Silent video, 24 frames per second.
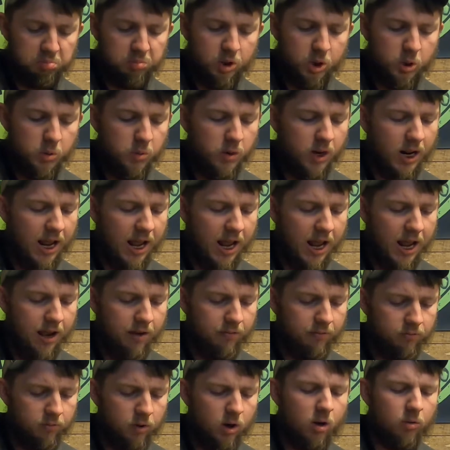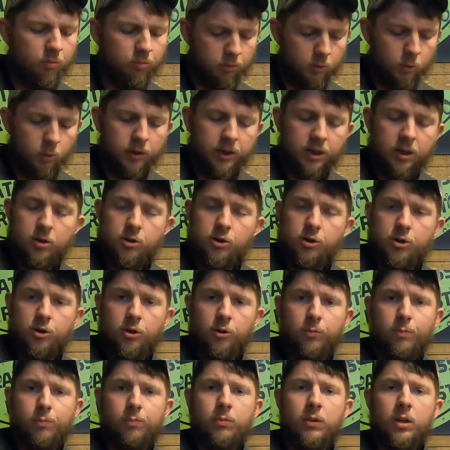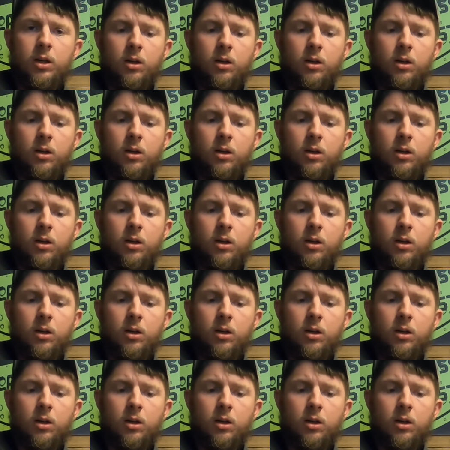2.5, no, 3-inch tube.